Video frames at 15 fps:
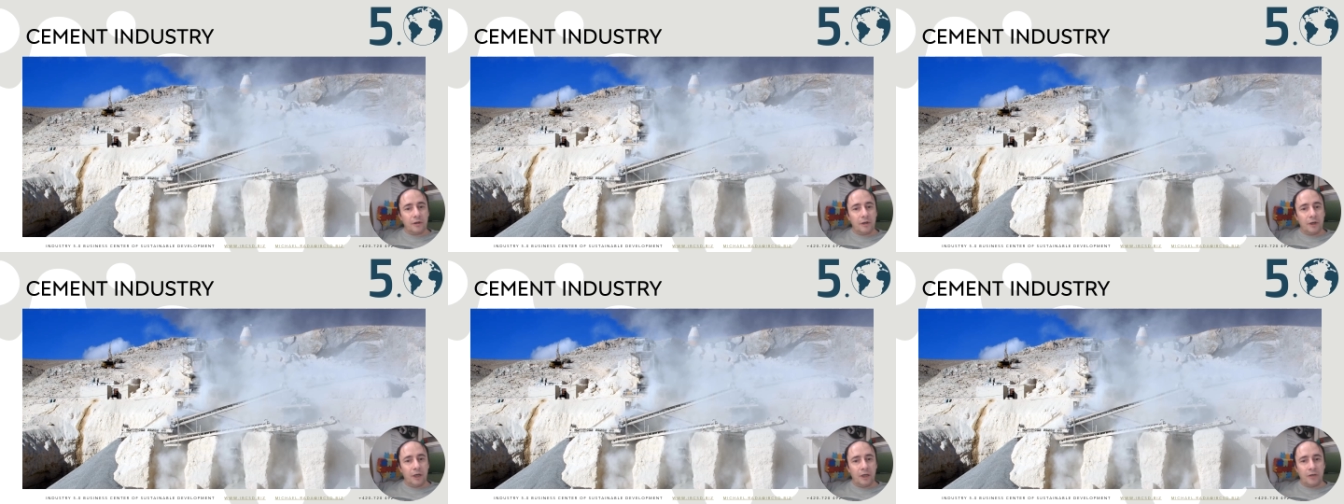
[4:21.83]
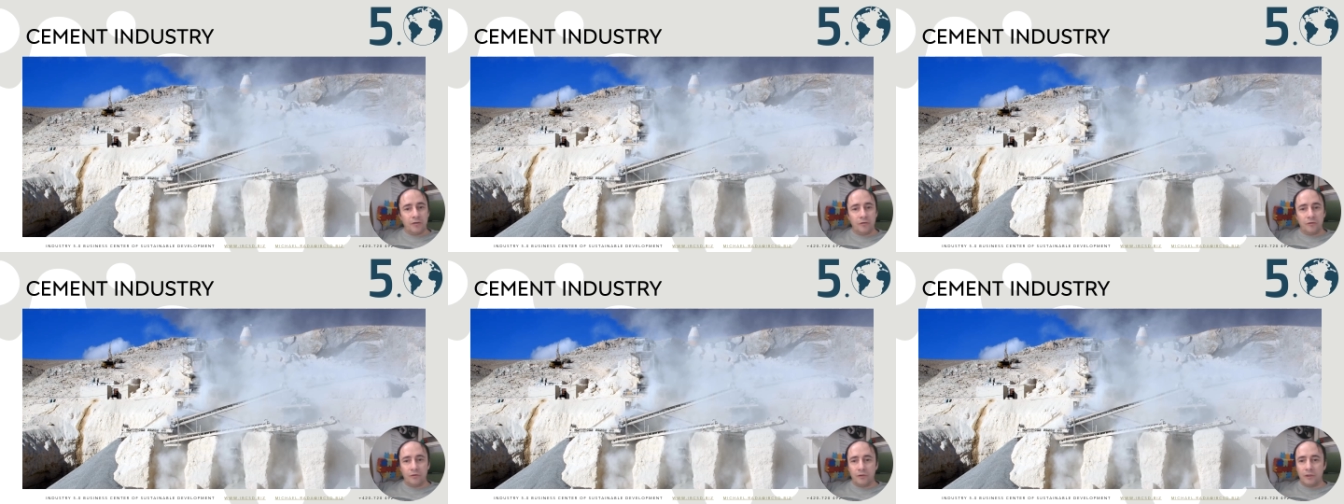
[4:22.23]
I do
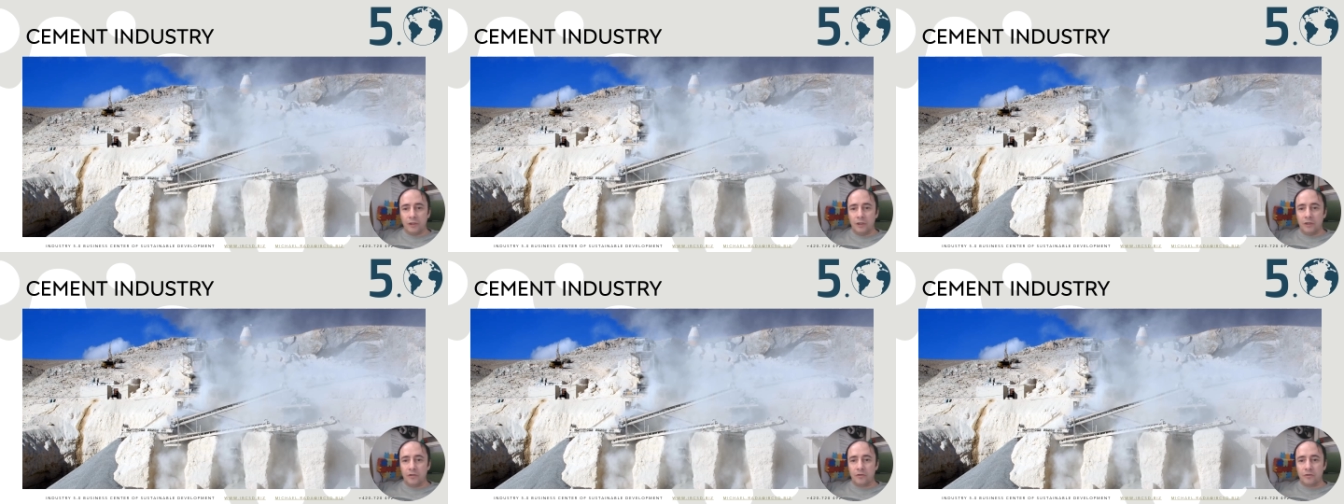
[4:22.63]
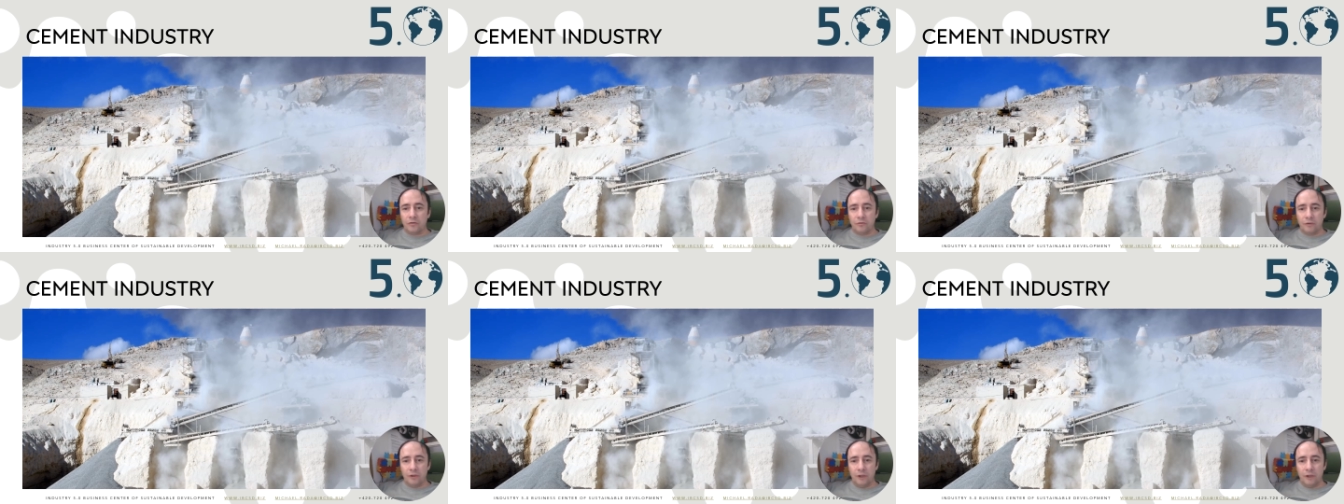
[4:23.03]
not need
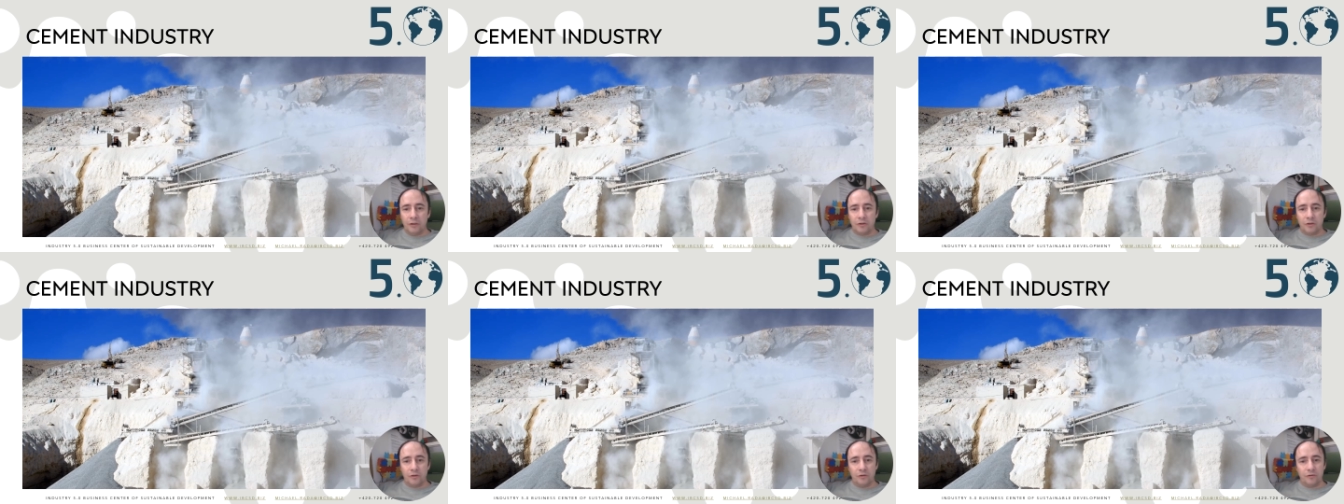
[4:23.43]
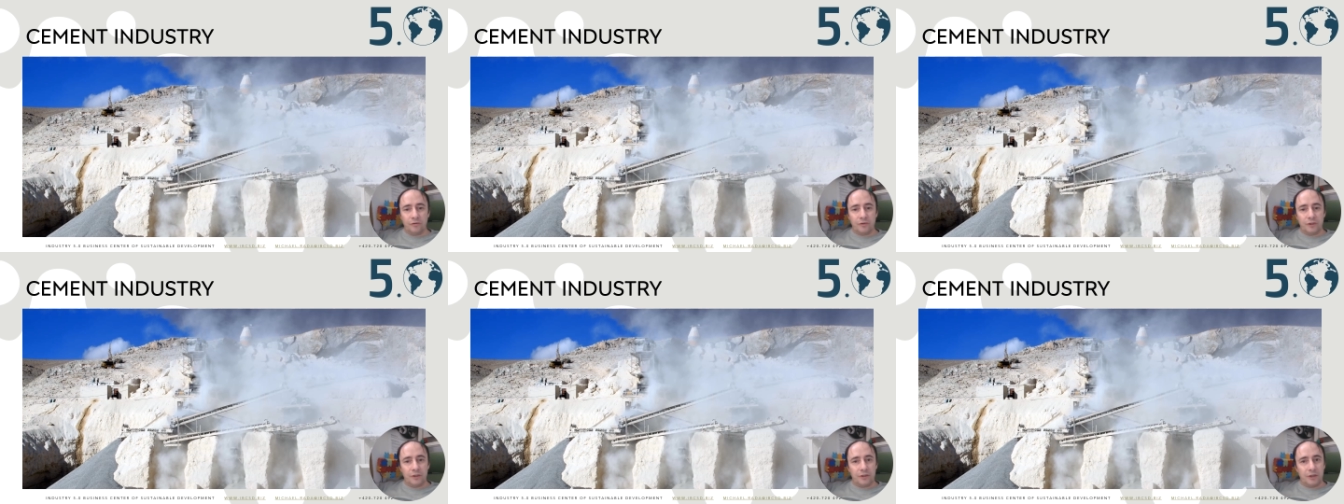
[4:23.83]
to introduce this